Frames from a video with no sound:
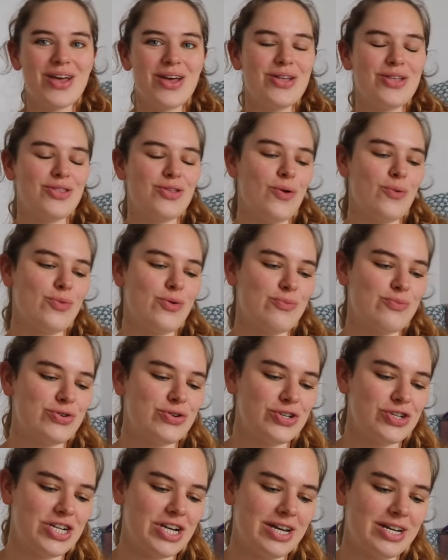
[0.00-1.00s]
No more
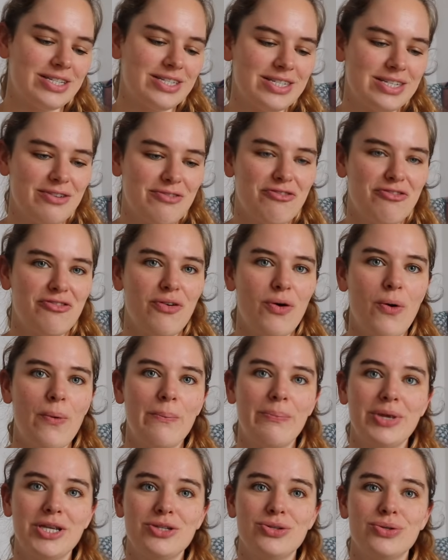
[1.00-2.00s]
projects for
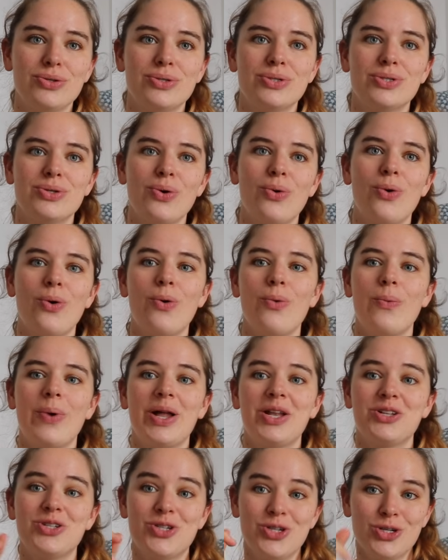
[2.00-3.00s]
me to sew.
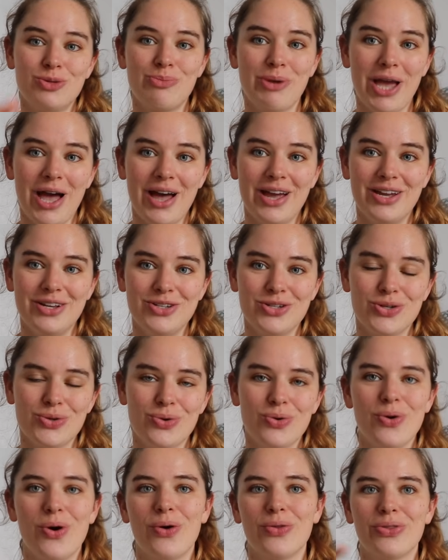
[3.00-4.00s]
Well, just behind
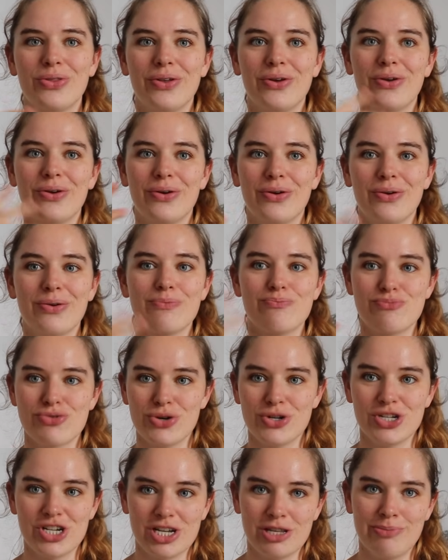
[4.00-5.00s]
you on the
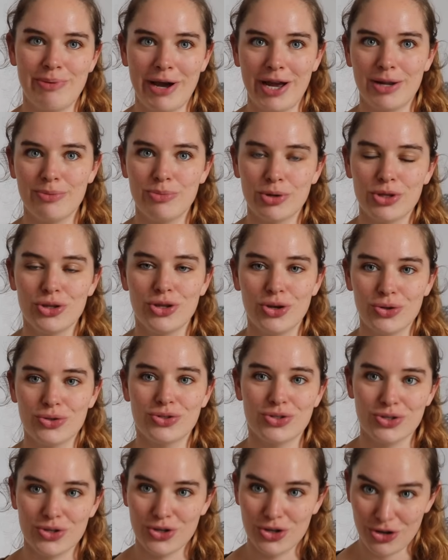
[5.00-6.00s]
project pile, but
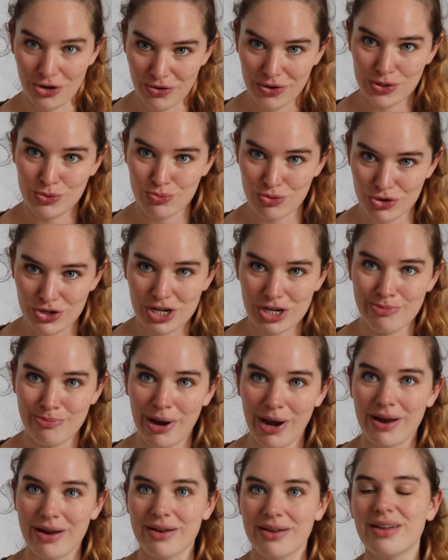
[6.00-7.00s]
not current project
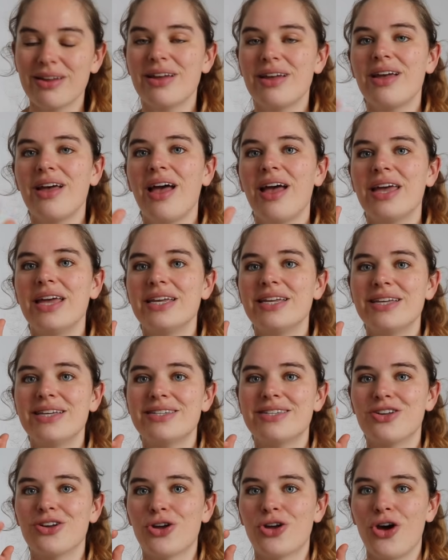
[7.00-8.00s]
pile,
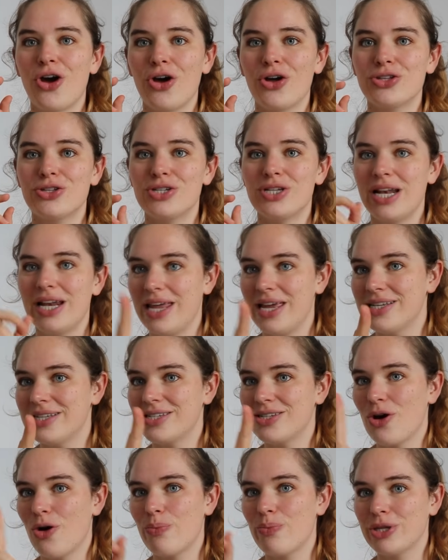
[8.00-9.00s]
is the cut lace
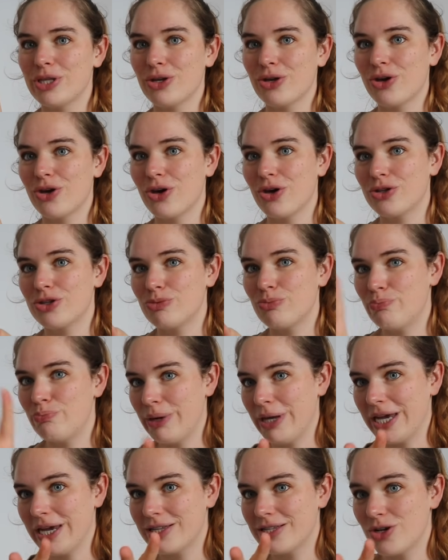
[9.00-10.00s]
top and the cut
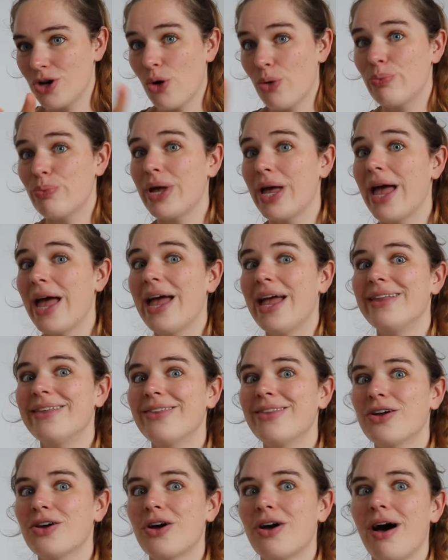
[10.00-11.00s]
pink top
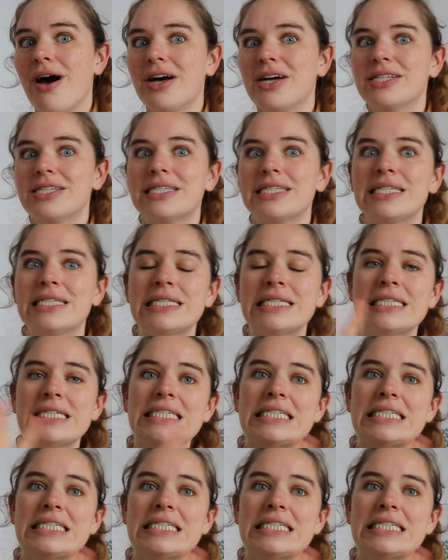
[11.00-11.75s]
and the cut